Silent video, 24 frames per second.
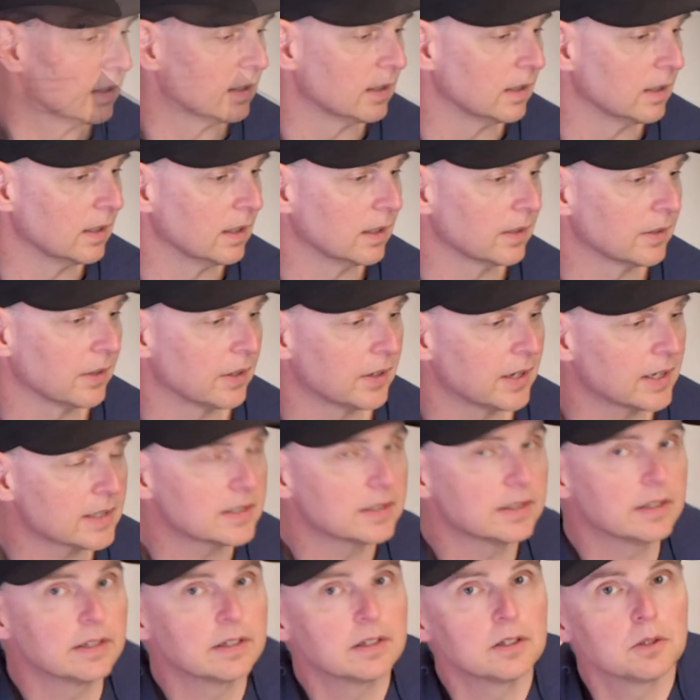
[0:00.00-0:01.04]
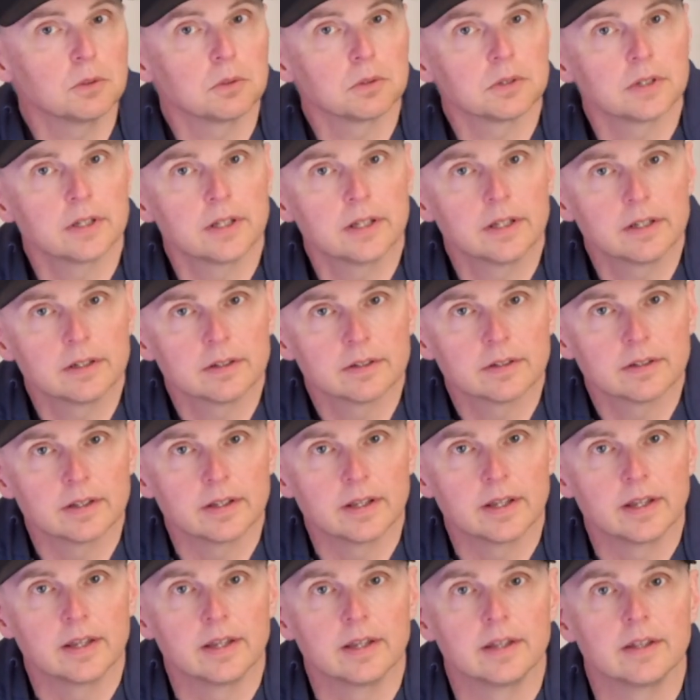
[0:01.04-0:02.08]
The next thing you'll need
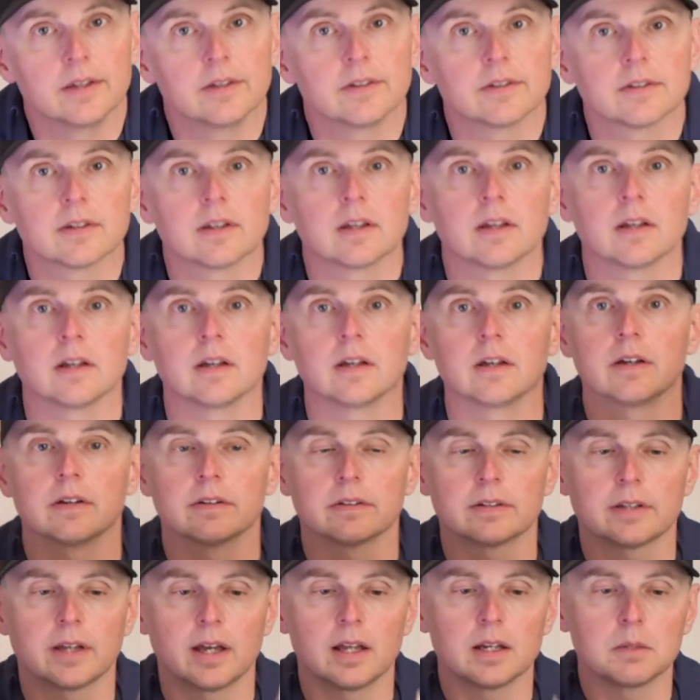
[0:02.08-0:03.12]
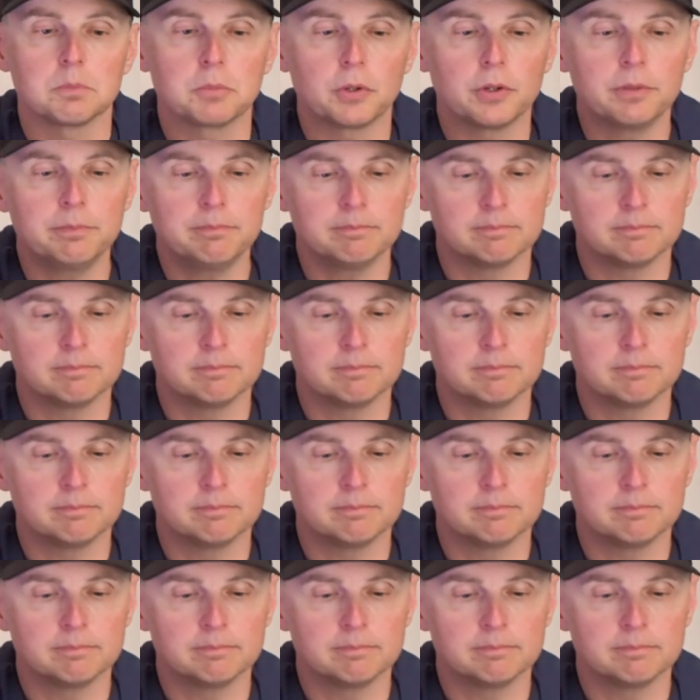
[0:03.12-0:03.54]
is a caliper,